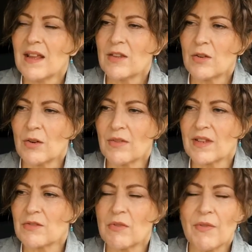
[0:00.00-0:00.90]
you know,
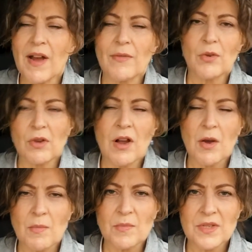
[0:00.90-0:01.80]
this revival
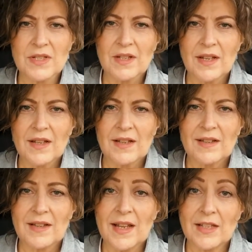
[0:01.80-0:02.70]
comes
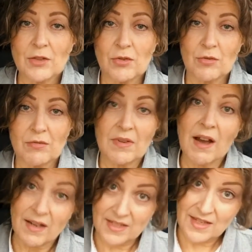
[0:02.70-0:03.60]
into
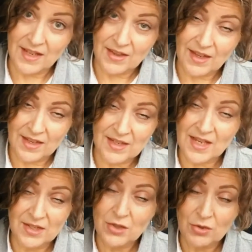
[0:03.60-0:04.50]
us, I think,
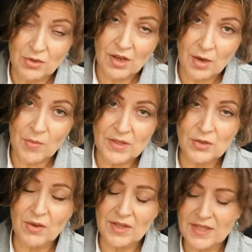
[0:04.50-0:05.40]
as it should come
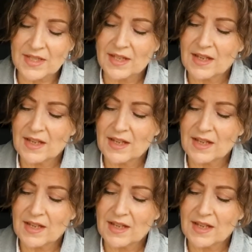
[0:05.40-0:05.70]
into us.